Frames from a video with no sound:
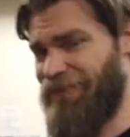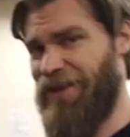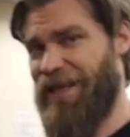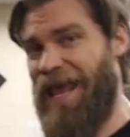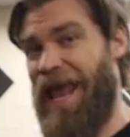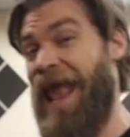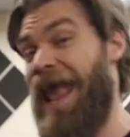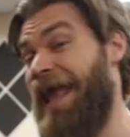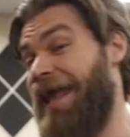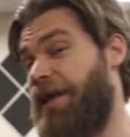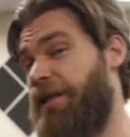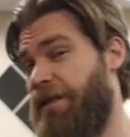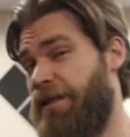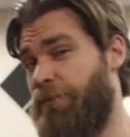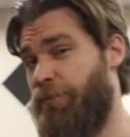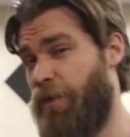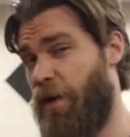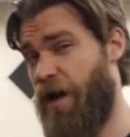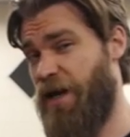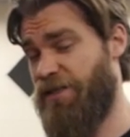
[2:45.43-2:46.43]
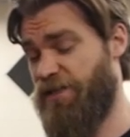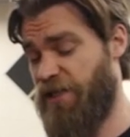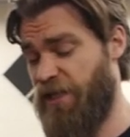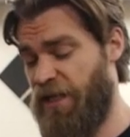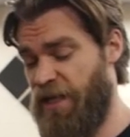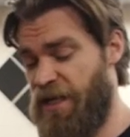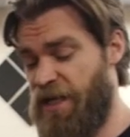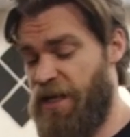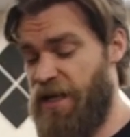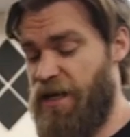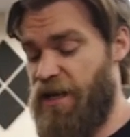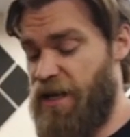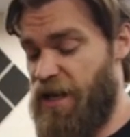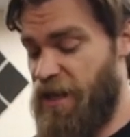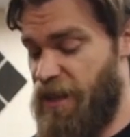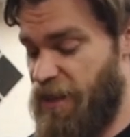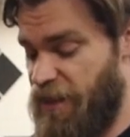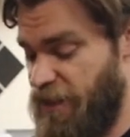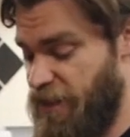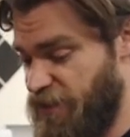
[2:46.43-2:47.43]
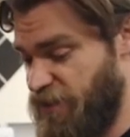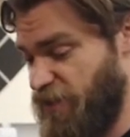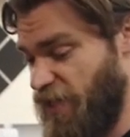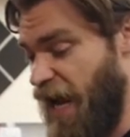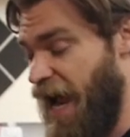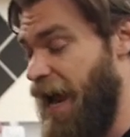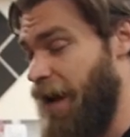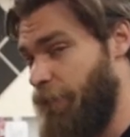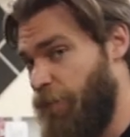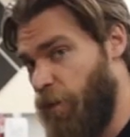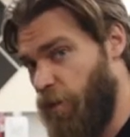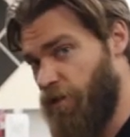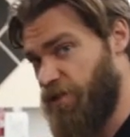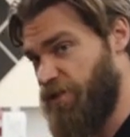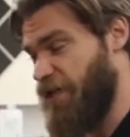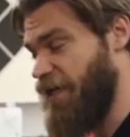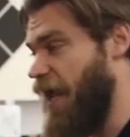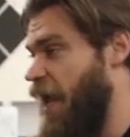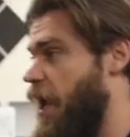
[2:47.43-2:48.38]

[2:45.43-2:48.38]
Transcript: of like a hang clean press. This high pull is gonna